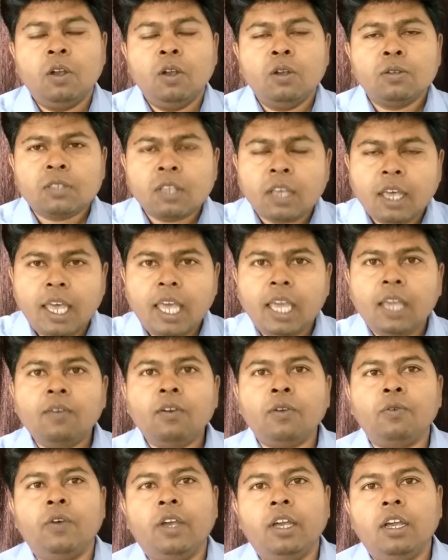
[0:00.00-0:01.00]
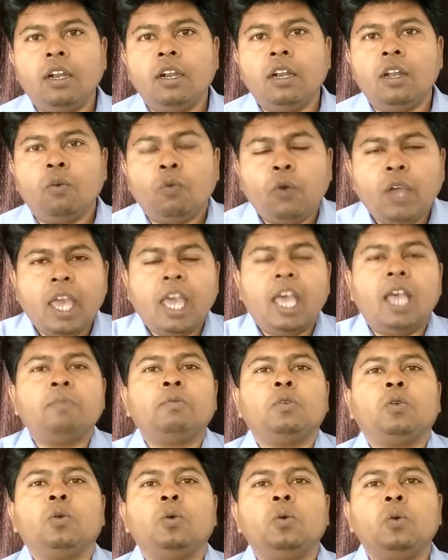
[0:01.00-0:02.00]
So everywhere we had
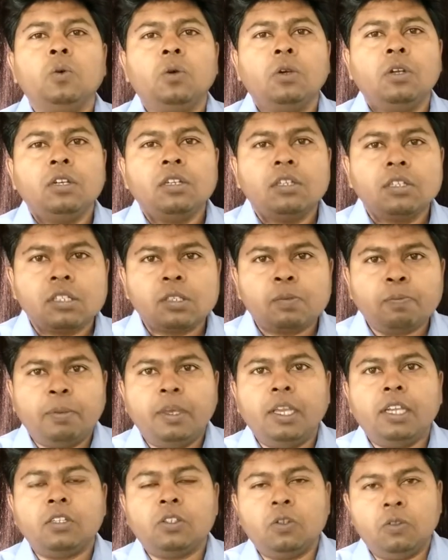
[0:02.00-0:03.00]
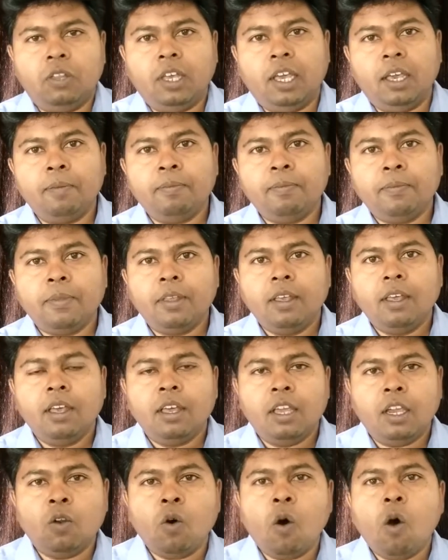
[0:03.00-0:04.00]
to speak to them
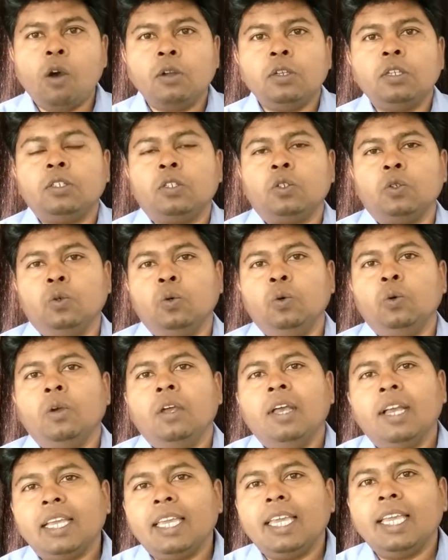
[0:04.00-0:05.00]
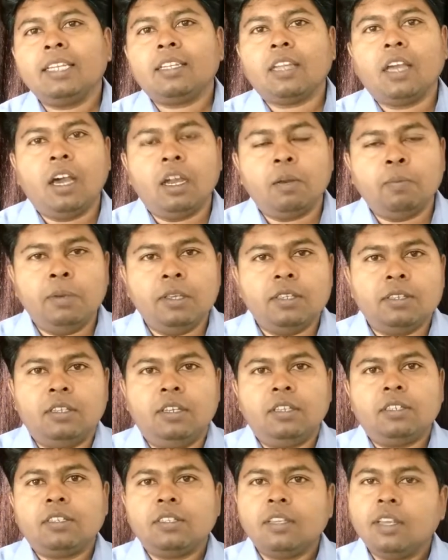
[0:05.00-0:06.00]
in order to get our
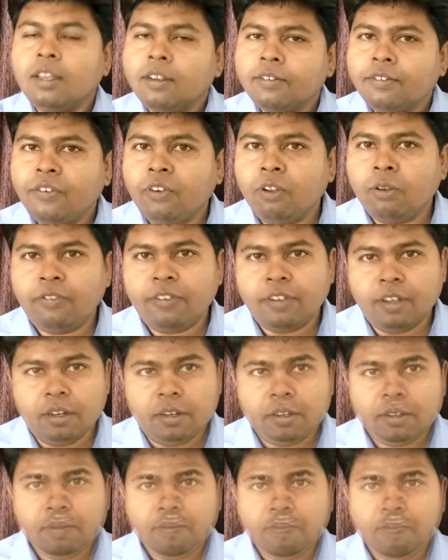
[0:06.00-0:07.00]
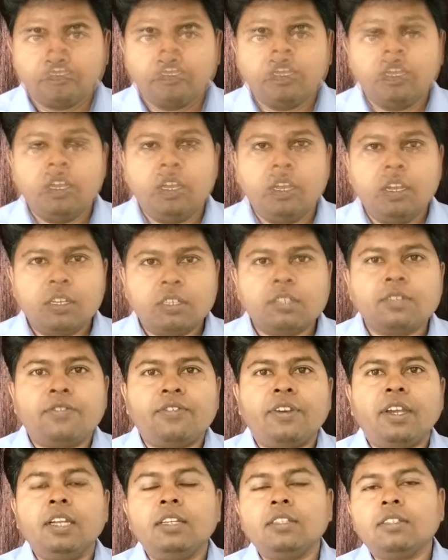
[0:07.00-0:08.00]
business fulfilled.
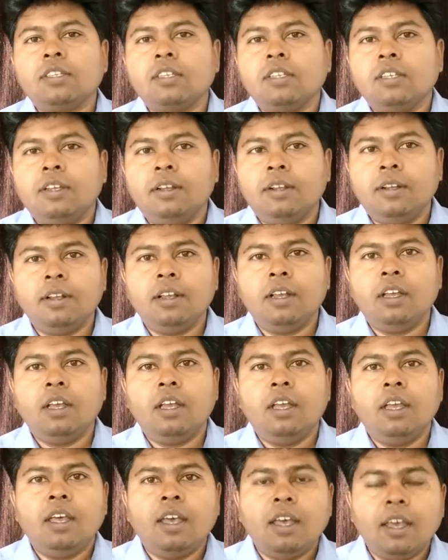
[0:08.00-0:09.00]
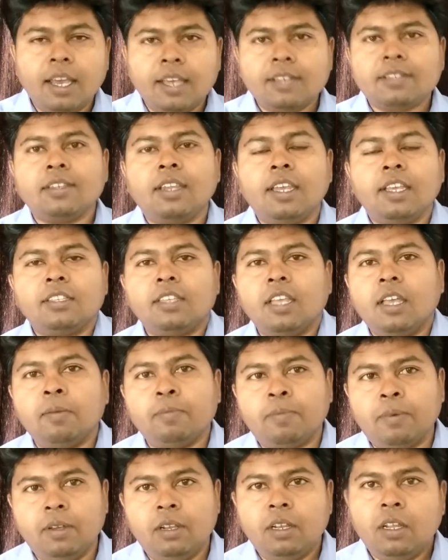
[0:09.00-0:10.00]
Friends, as an
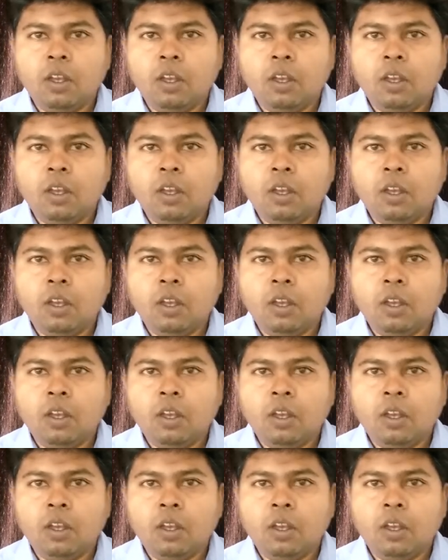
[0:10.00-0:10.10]
example,